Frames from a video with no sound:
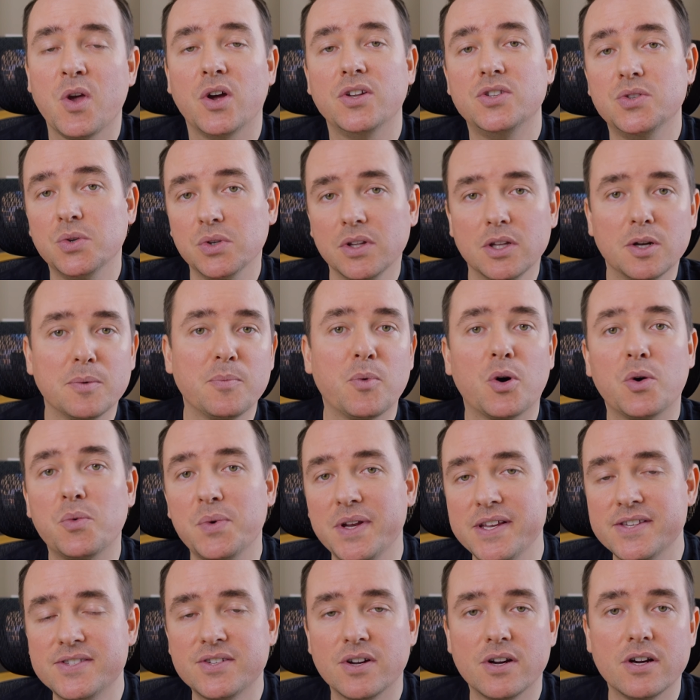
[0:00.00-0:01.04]
uh, do a little more
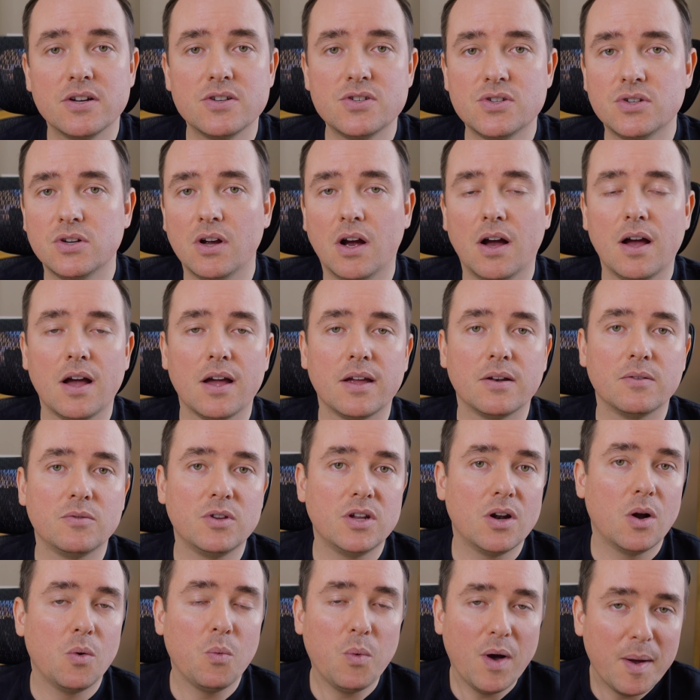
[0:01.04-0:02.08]
research on
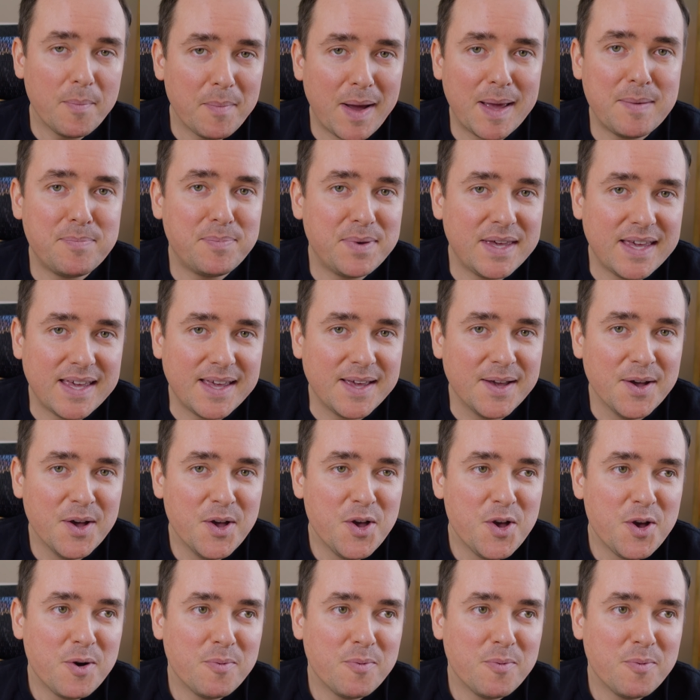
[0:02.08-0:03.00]
you know what might be